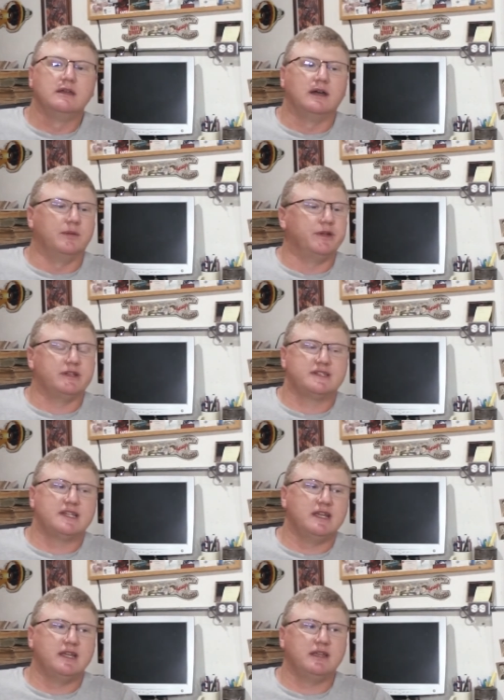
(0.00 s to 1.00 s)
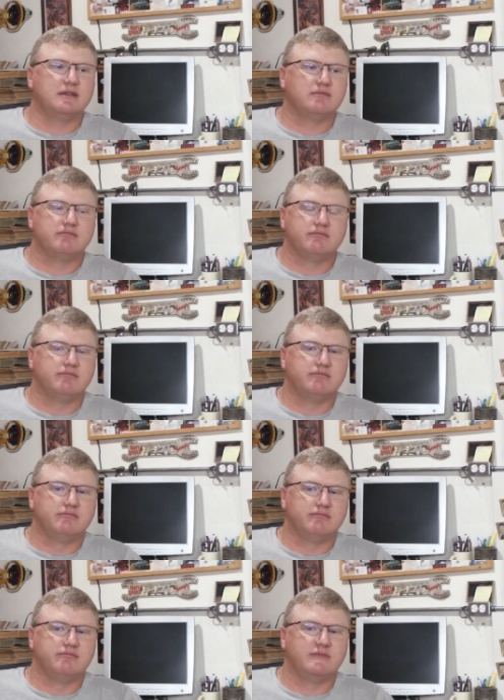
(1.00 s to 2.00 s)
I'm not saying
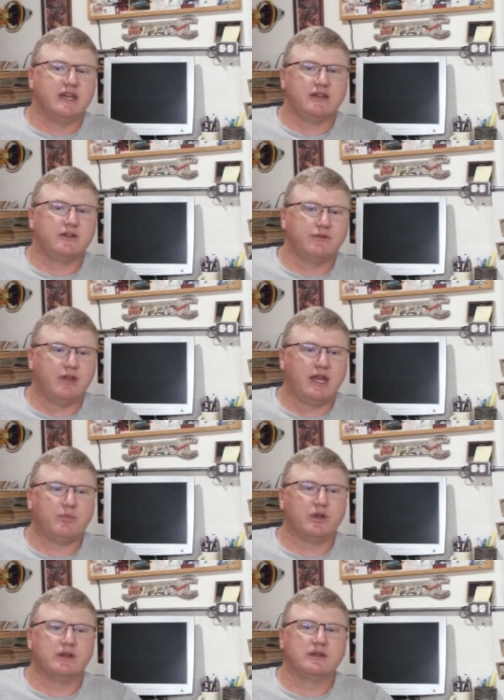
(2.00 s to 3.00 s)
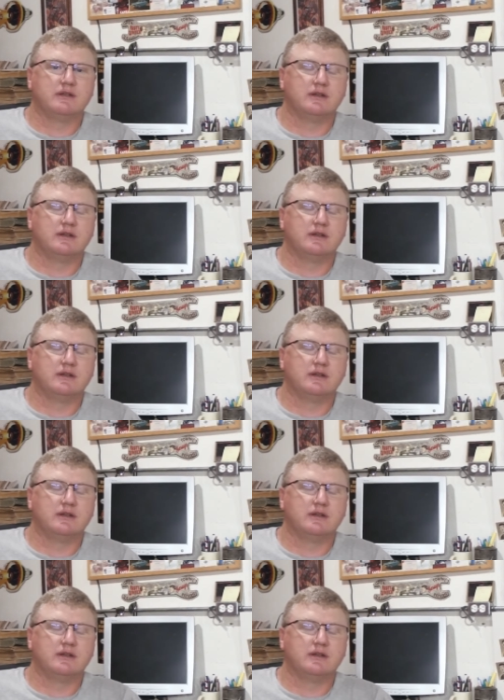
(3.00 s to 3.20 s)
that could have happened,